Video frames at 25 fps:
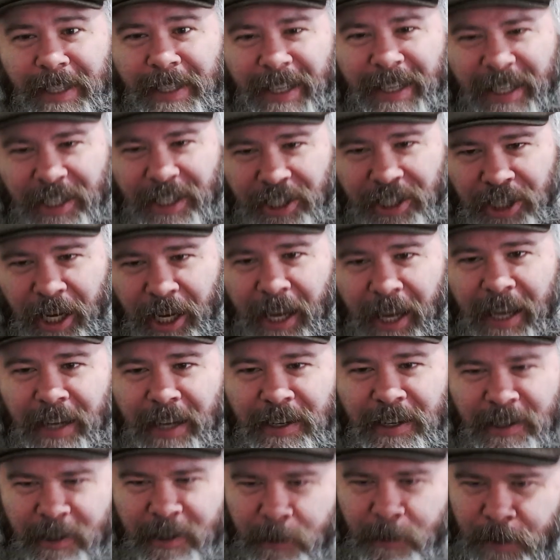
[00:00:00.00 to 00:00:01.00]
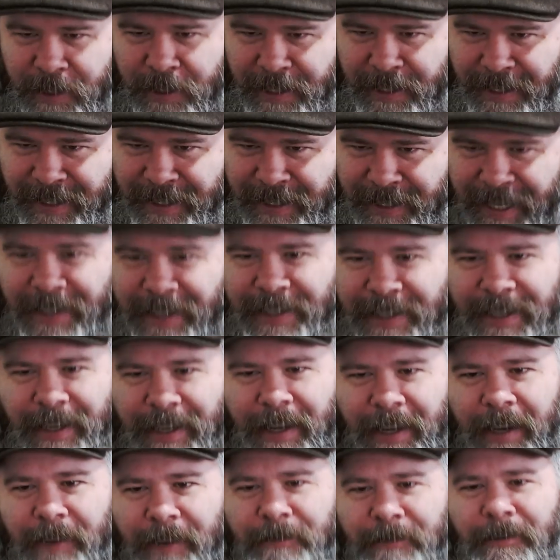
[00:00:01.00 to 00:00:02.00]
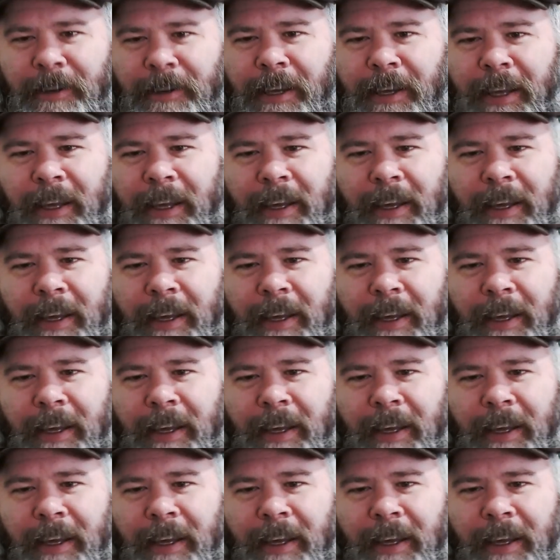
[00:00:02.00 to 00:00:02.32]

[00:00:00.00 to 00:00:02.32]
an exchange that was intense enough